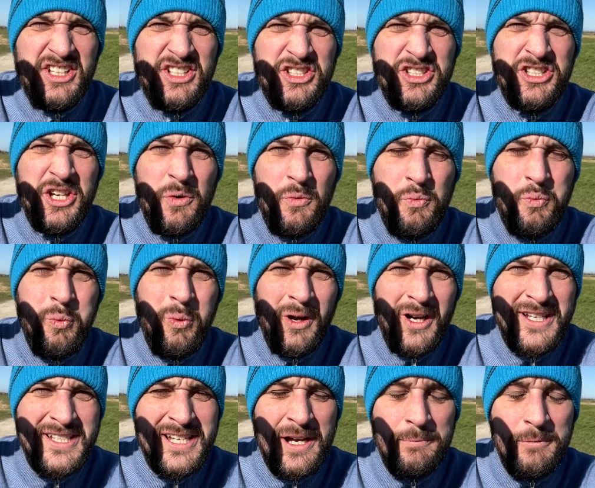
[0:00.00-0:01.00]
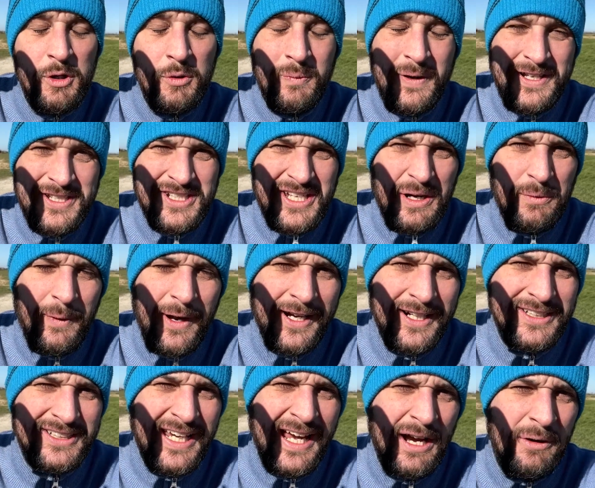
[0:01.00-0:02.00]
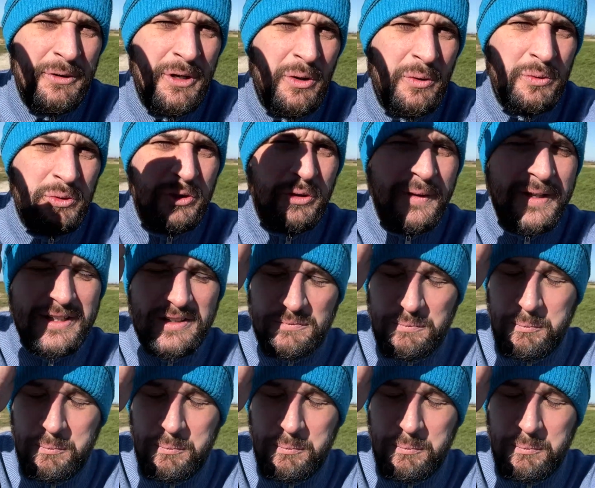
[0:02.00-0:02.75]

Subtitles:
So what is up, you Wednesday whackers? How are you all doing?